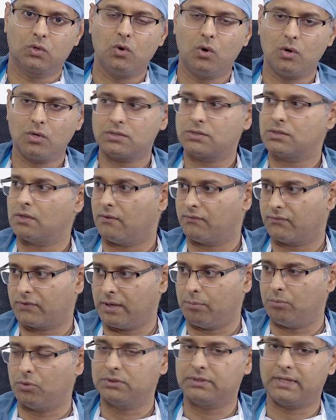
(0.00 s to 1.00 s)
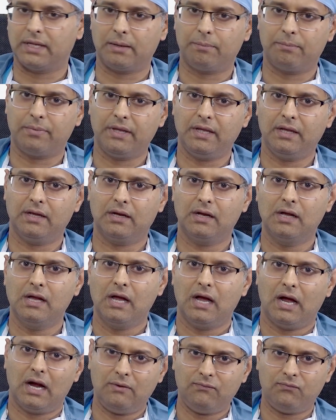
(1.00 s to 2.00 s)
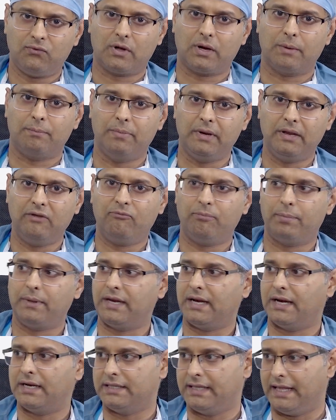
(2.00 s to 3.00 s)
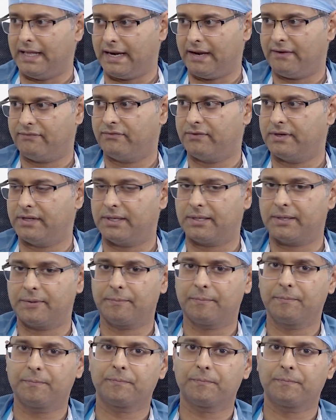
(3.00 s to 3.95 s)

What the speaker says: course of chemotherapy and for a brief period thereafter.